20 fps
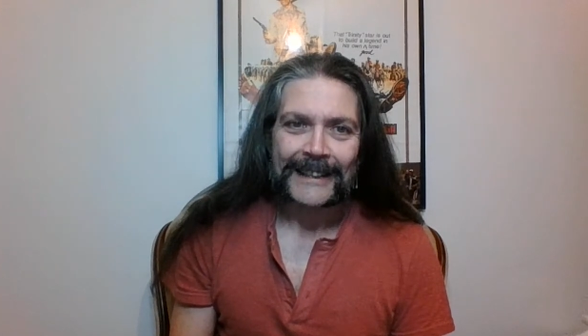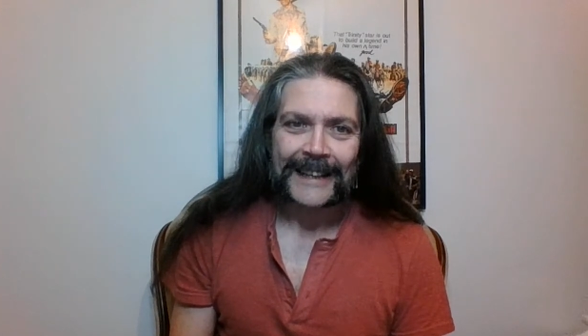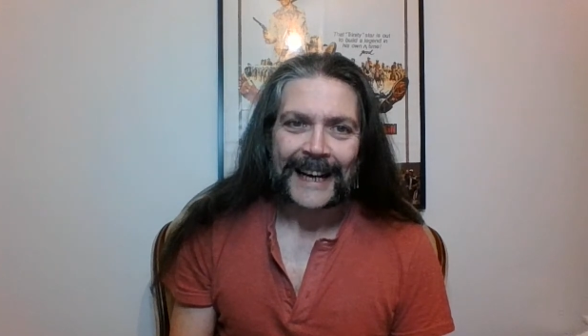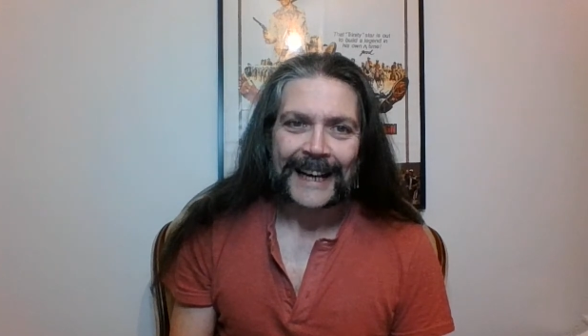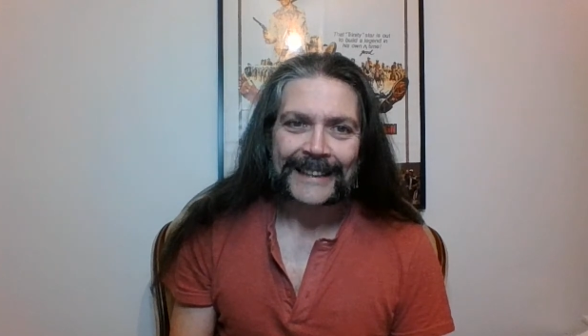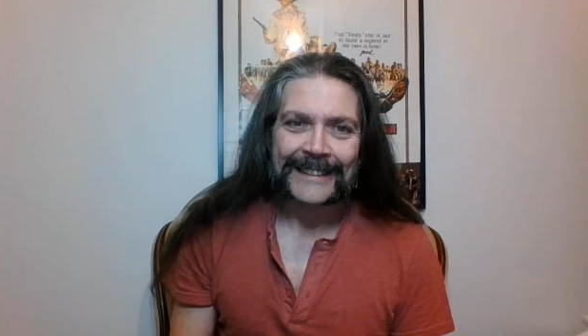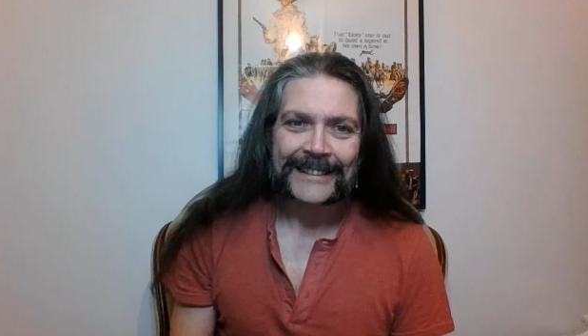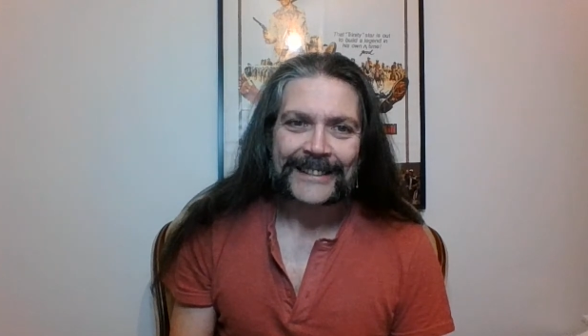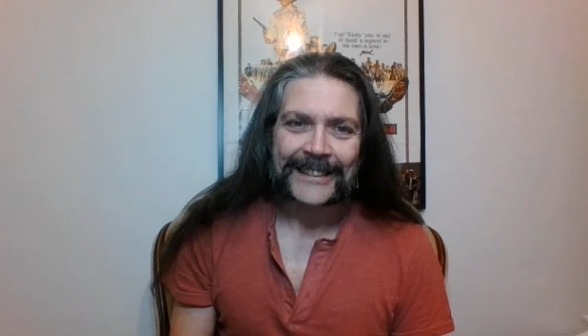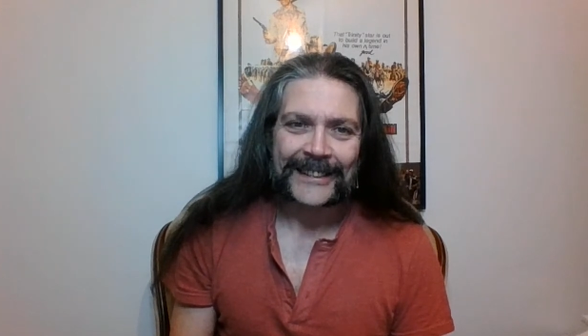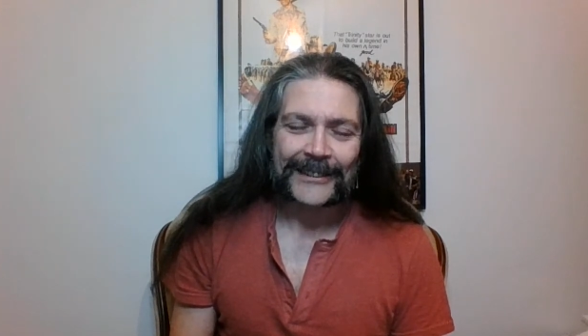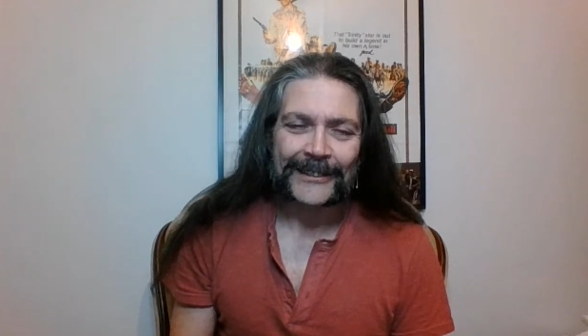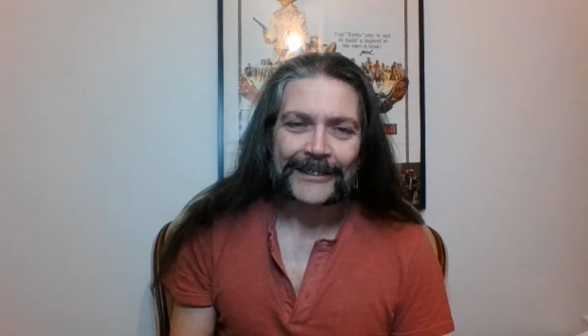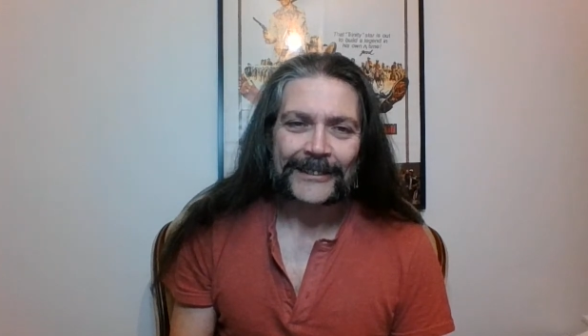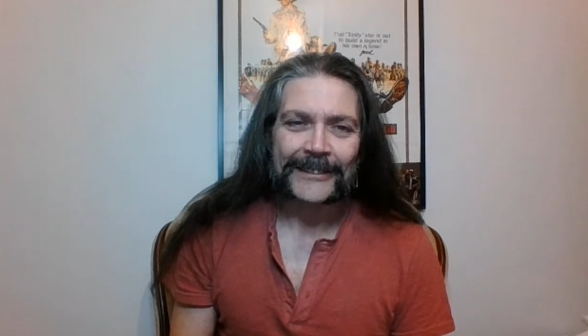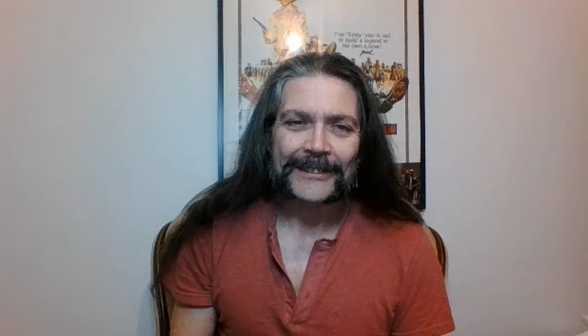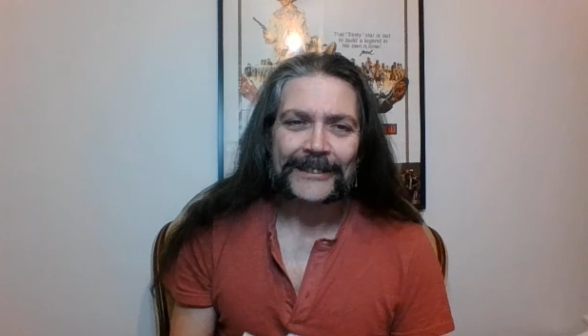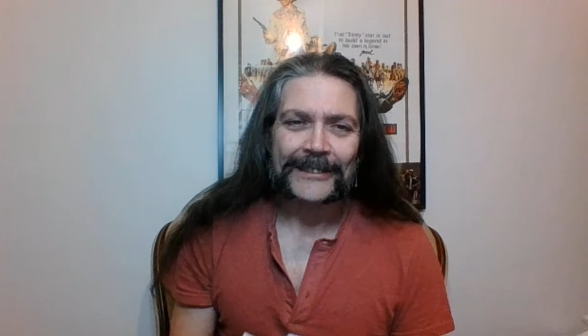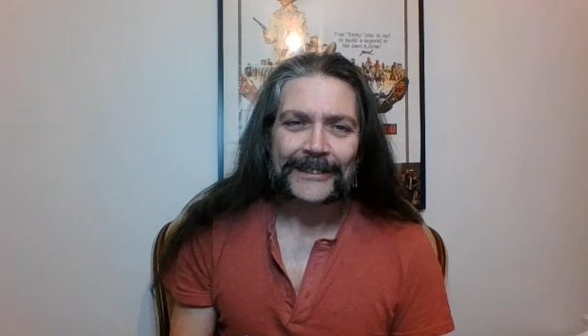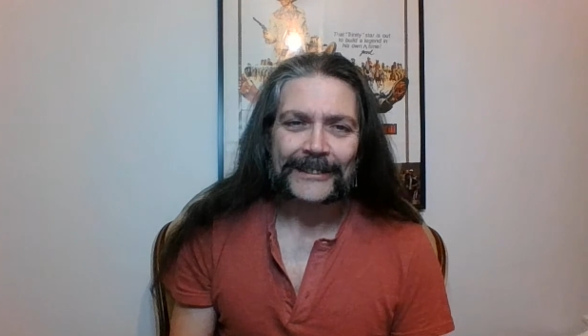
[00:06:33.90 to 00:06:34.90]

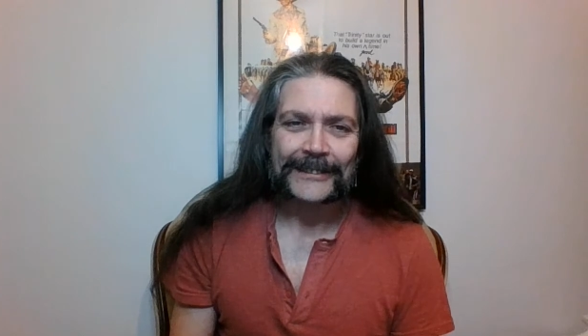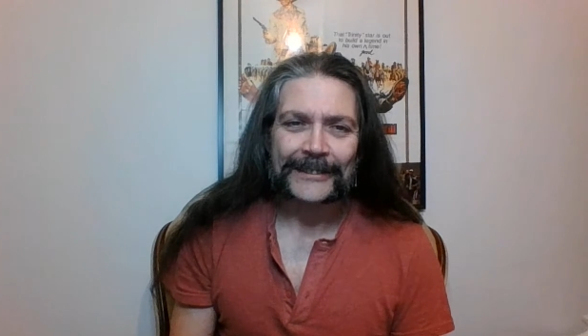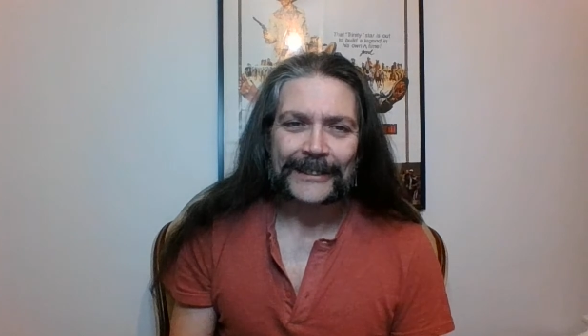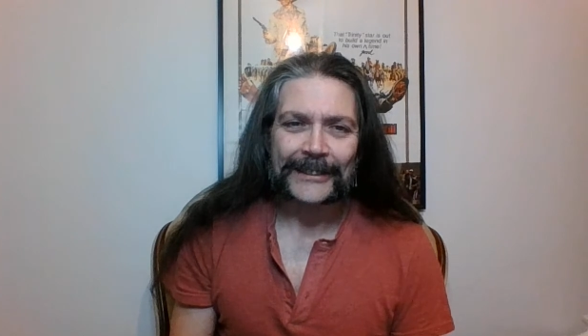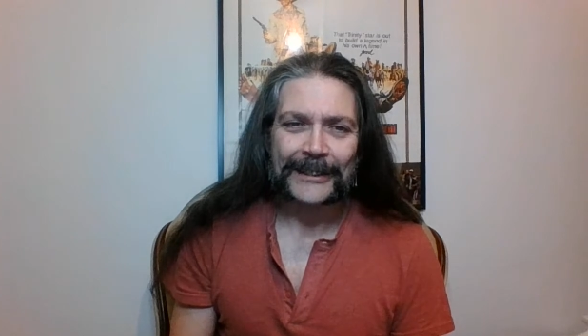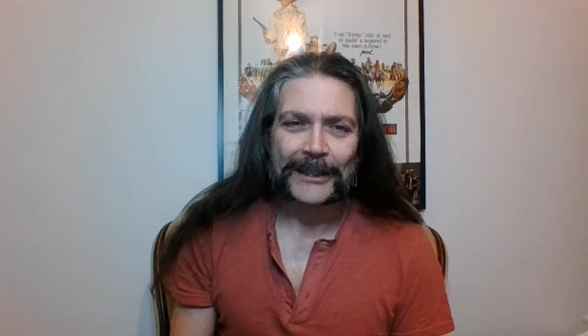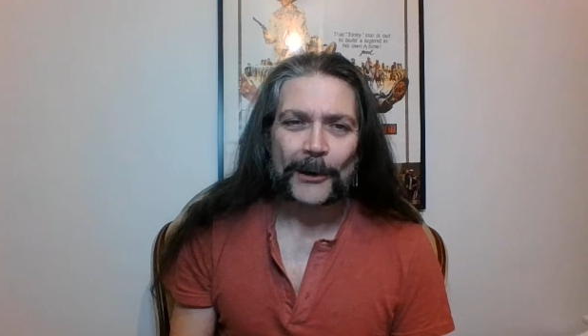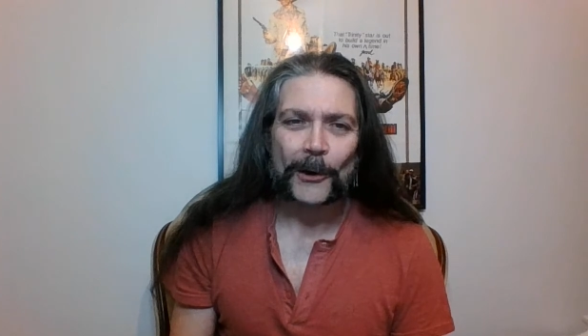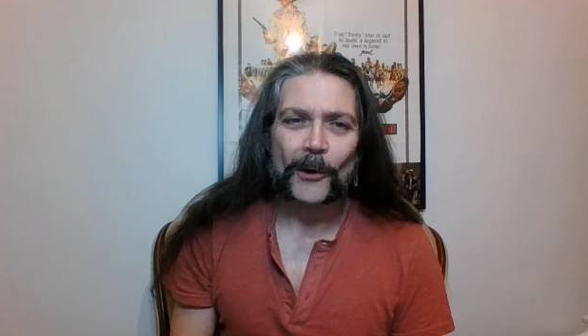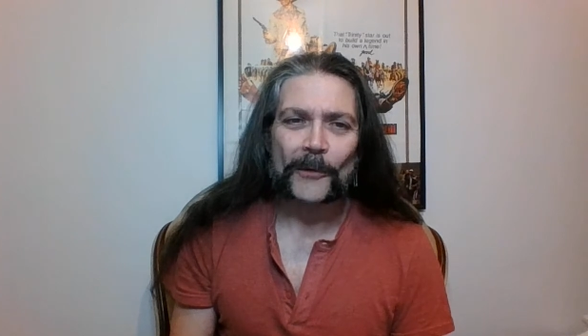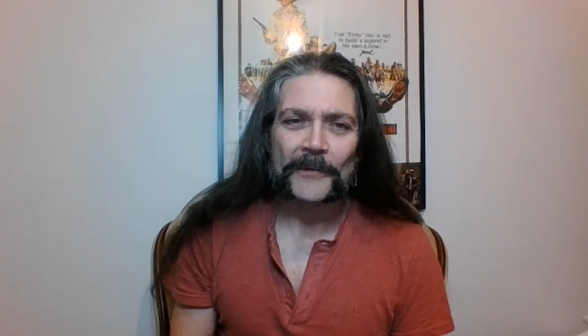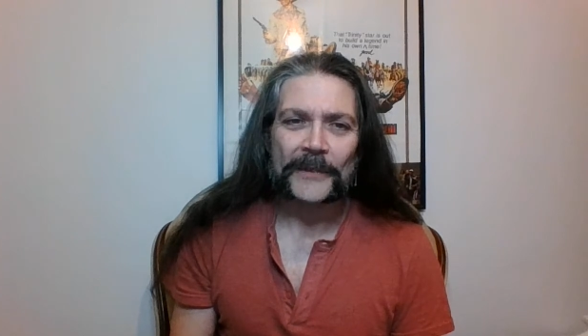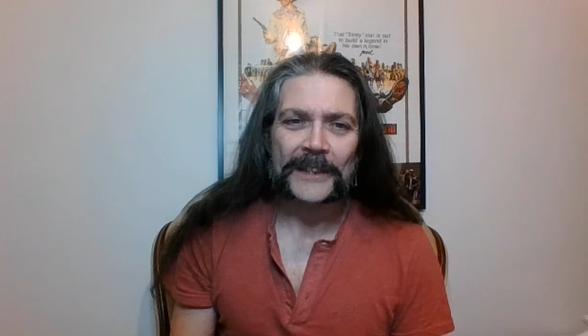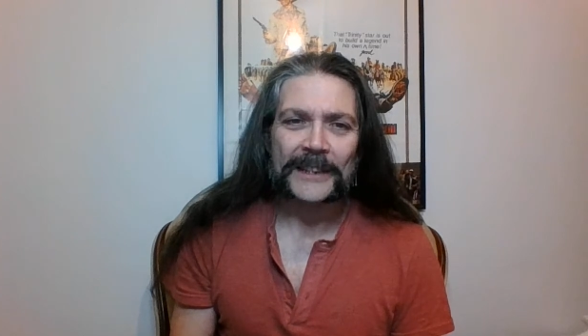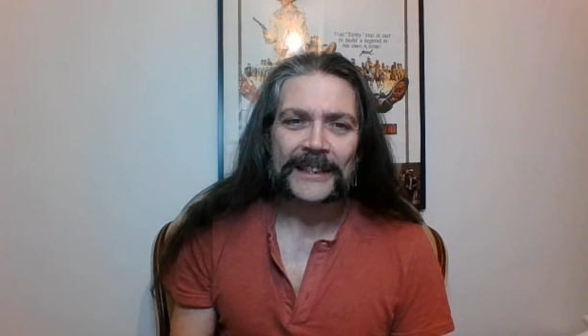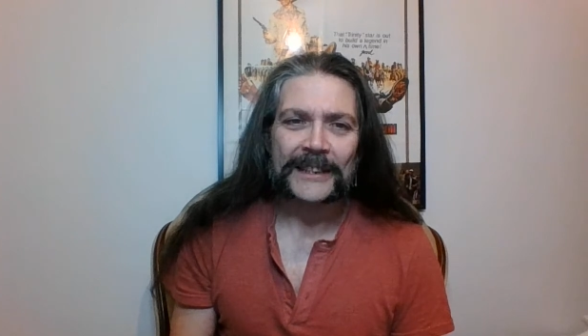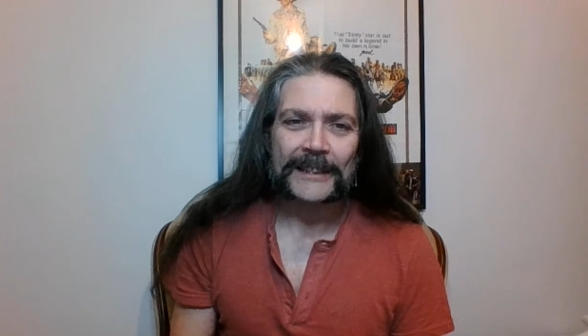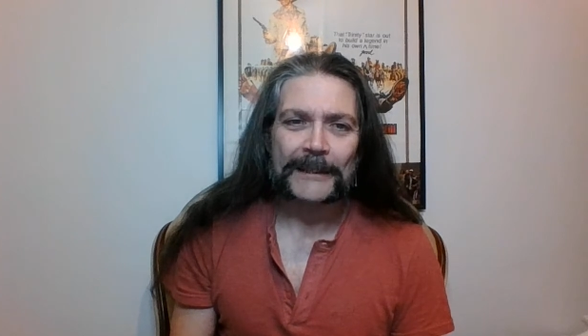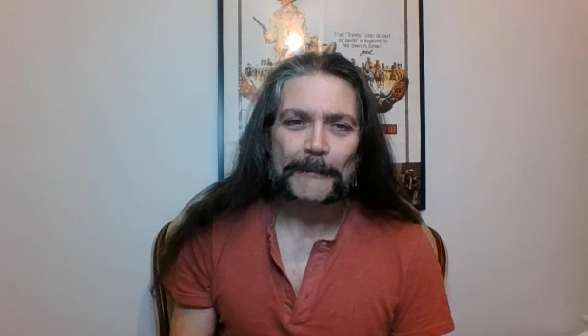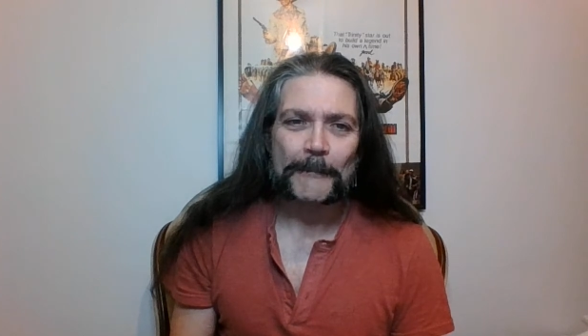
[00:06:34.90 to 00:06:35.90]
until the
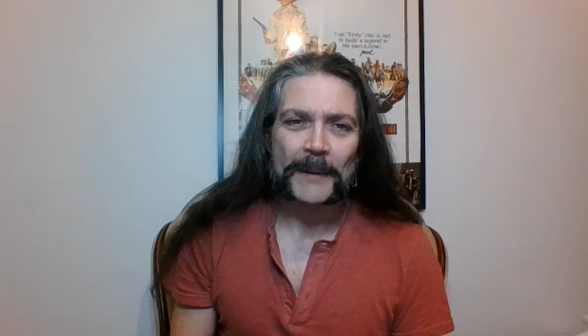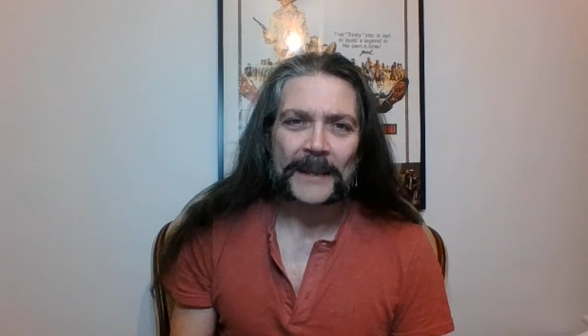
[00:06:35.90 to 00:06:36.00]
COVID